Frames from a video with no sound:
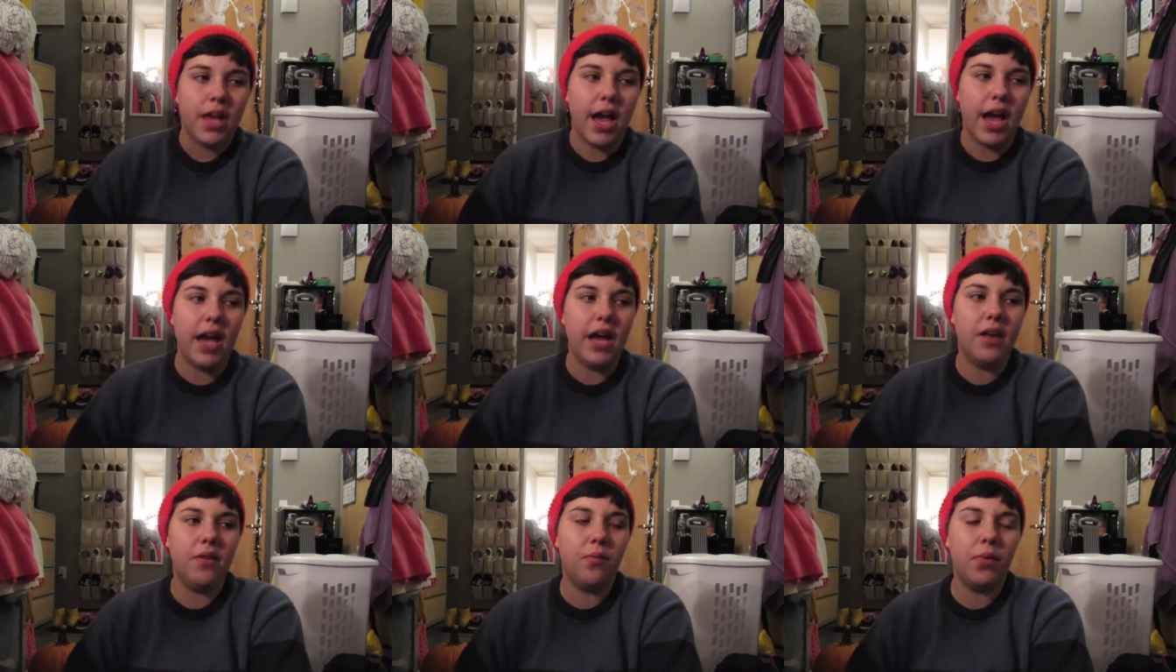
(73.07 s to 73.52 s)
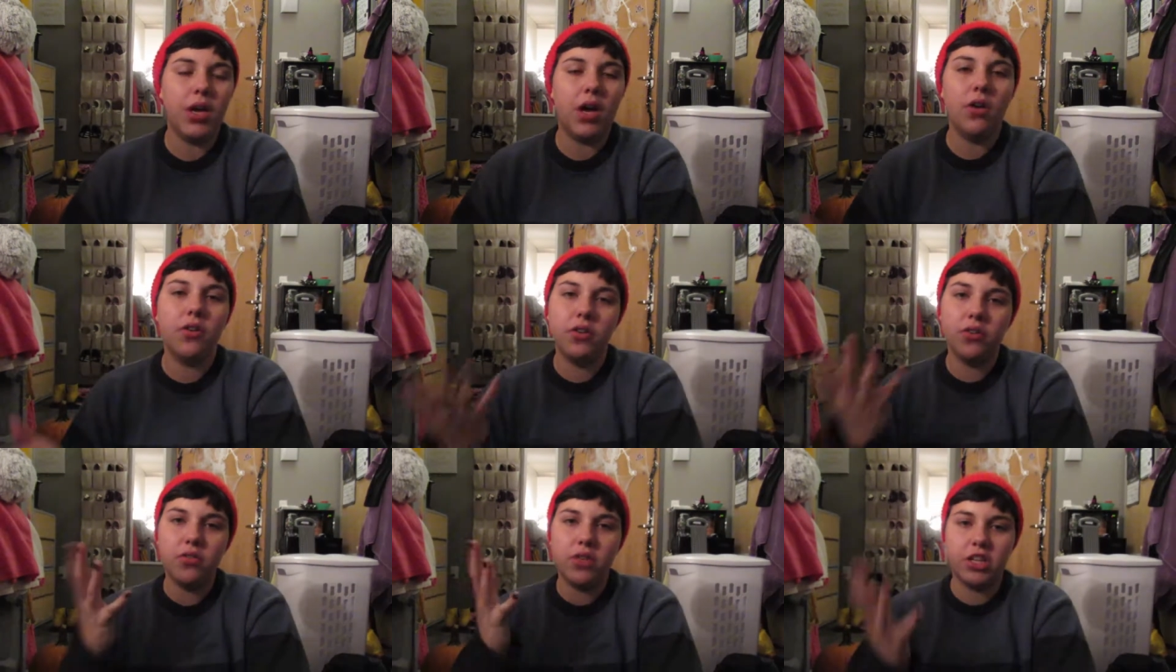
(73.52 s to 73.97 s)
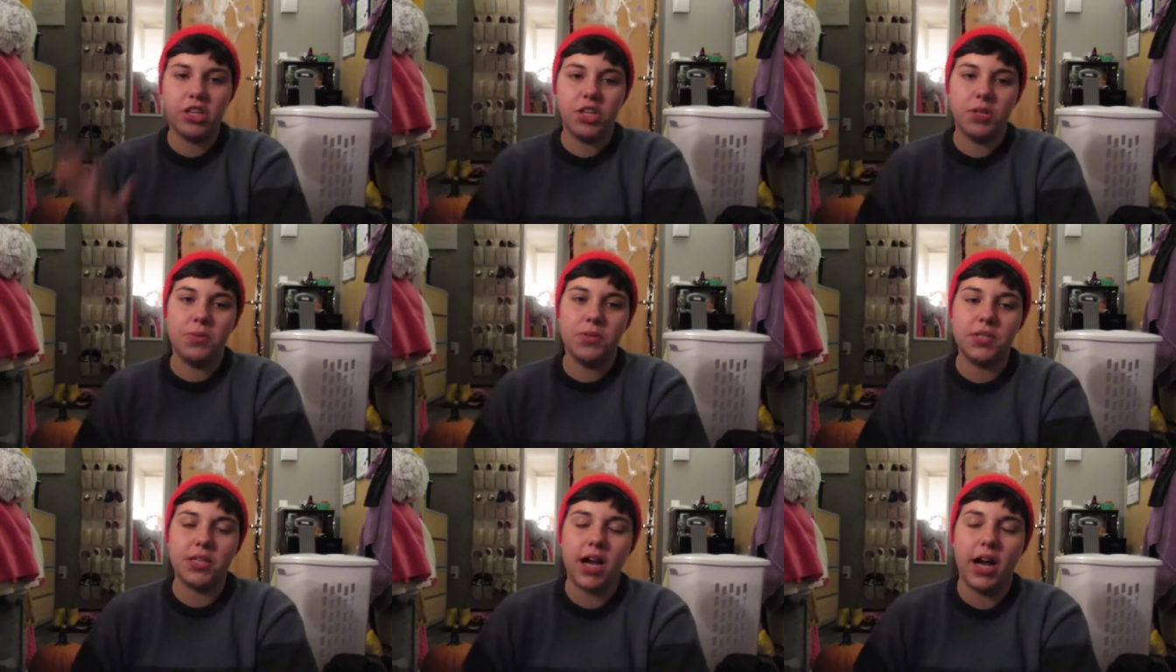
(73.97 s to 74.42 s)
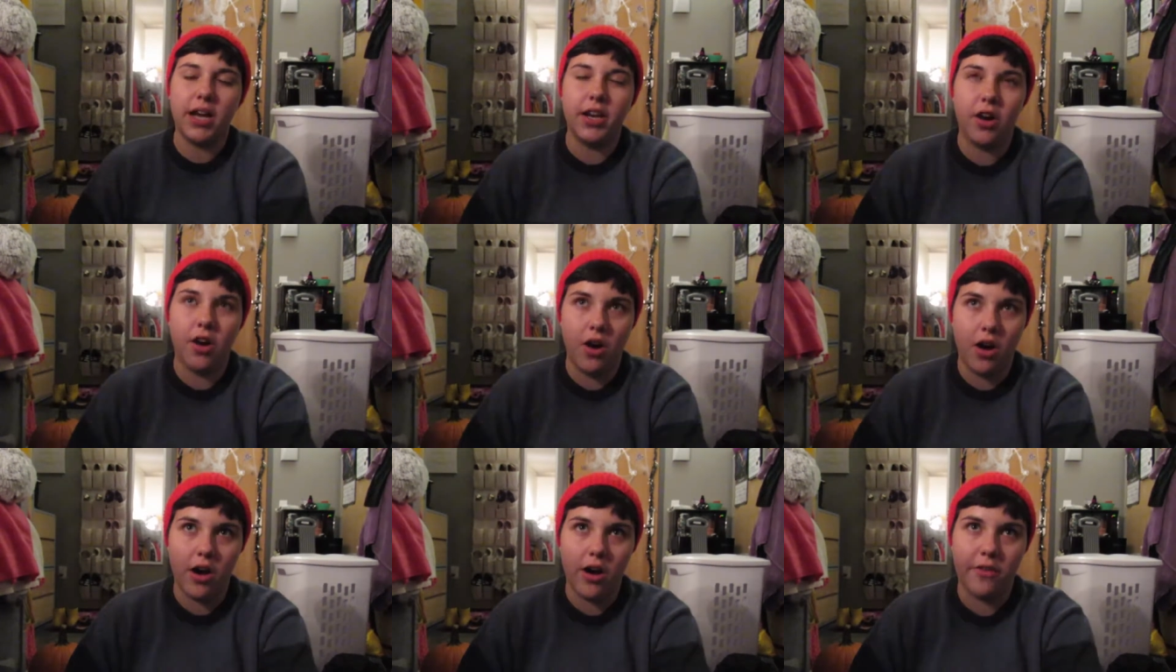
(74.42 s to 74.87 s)
And we all knew that she was kind
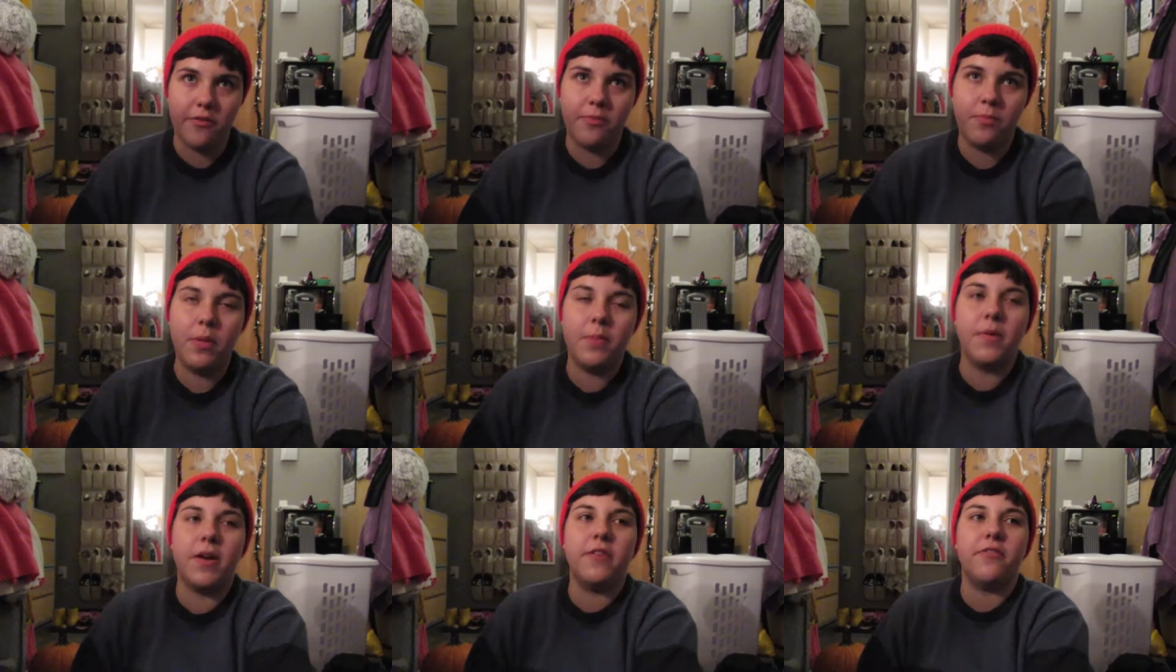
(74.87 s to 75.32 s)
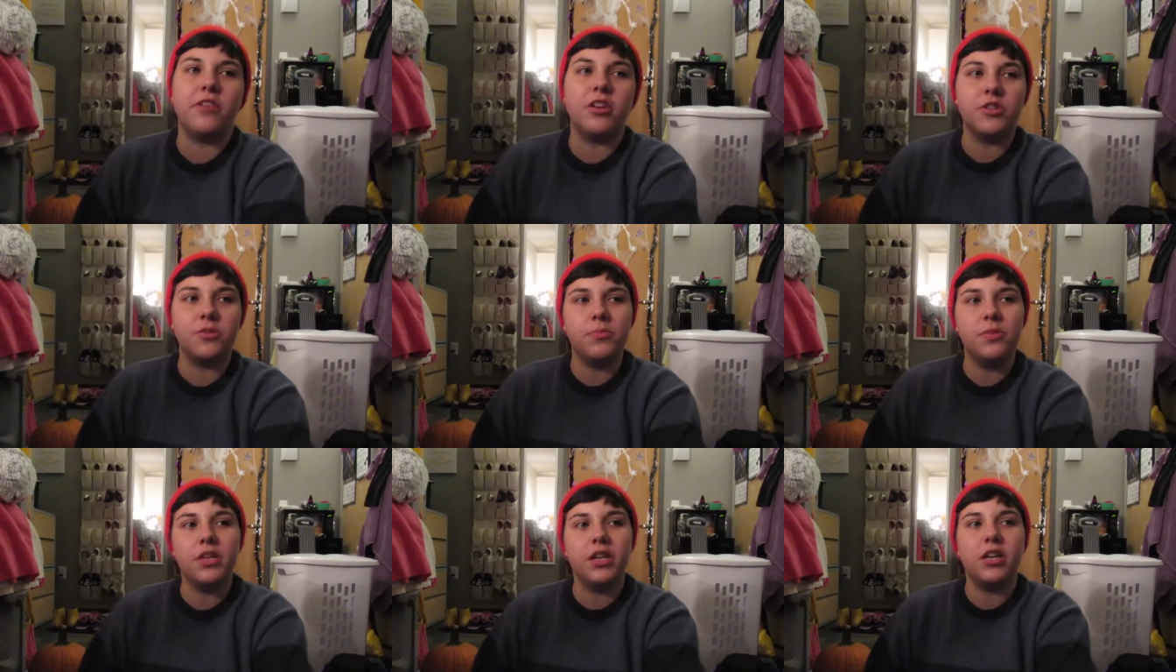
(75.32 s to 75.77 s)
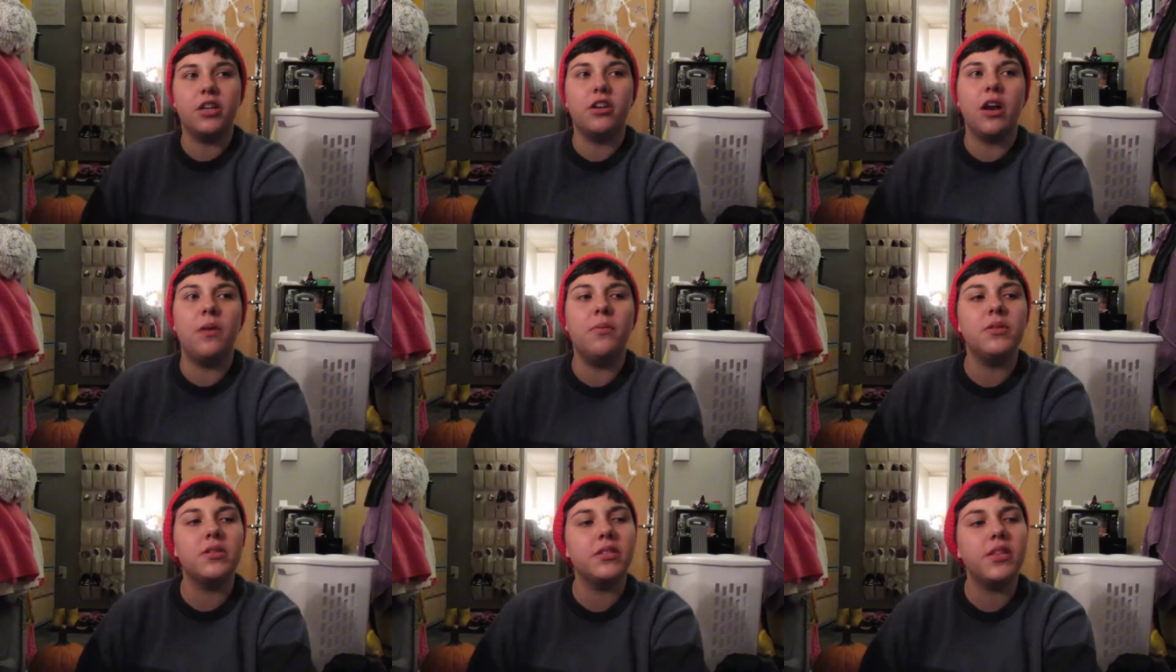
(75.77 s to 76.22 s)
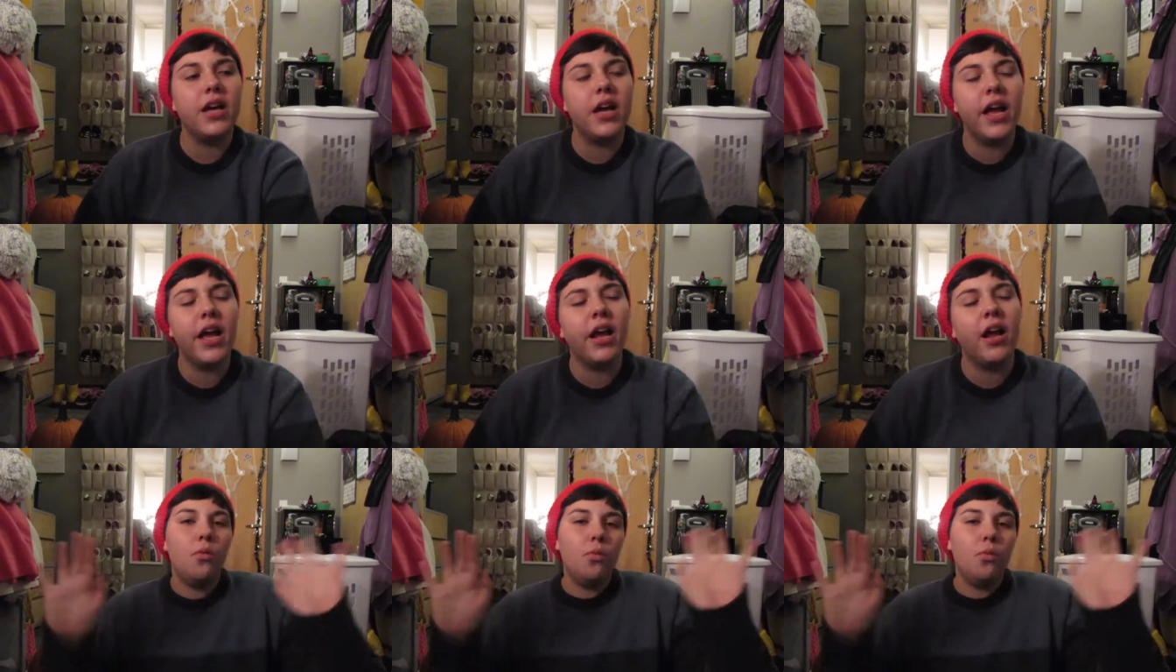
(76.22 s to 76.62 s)
of off, but my freshman year, I was like,